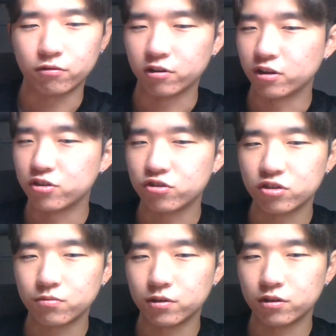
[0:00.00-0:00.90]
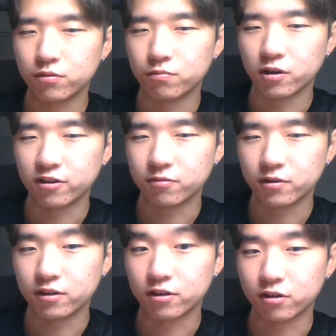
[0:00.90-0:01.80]
relationship with valence
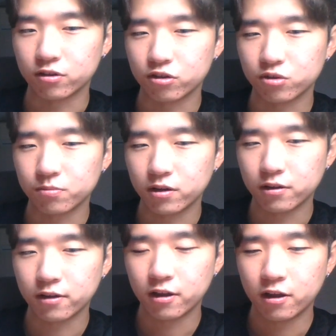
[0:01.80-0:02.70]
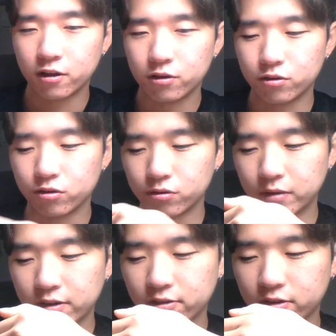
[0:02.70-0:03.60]
band and conduction band, so
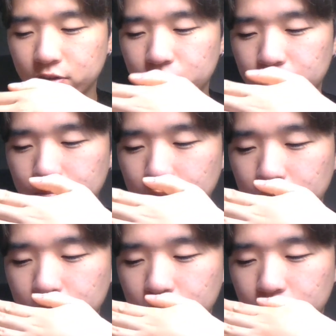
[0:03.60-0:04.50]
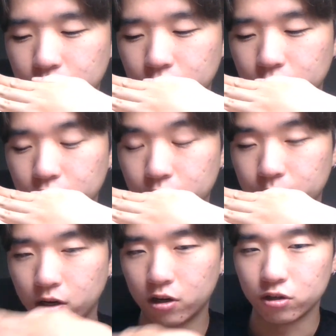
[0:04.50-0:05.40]
valence band should be on the
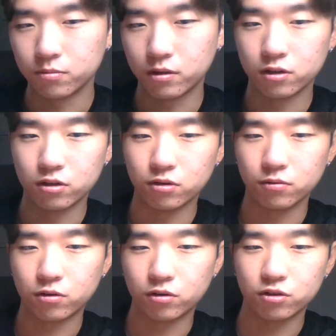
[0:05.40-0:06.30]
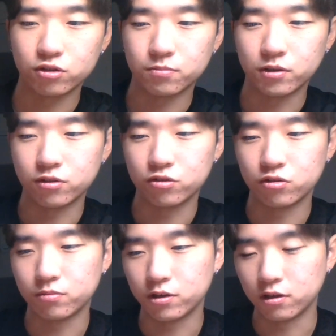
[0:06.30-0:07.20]
bottom and the conduction band
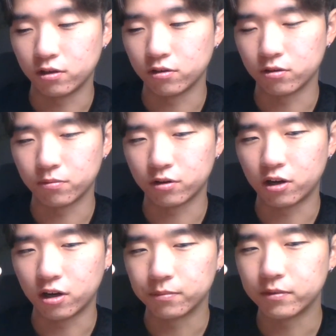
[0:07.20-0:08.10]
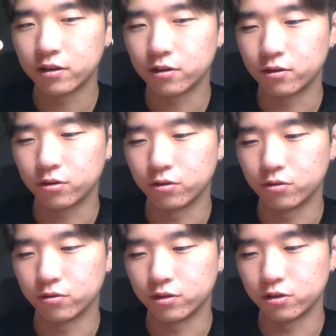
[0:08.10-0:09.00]
should be on the top.
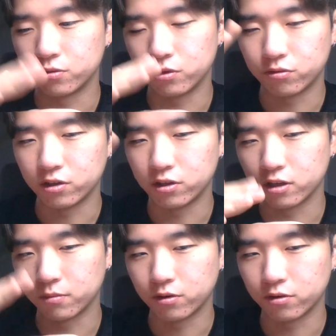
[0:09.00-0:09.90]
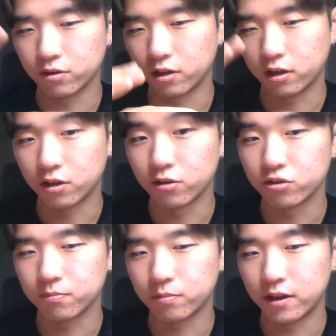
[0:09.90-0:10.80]
So there's between them there's like energy
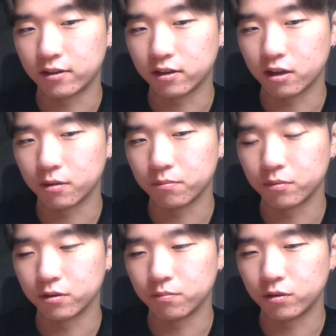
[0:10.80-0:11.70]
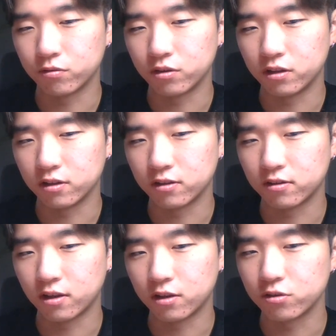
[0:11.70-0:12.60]
band gap, but between
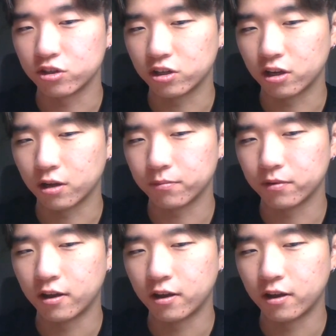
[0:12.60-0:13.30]
this energy gap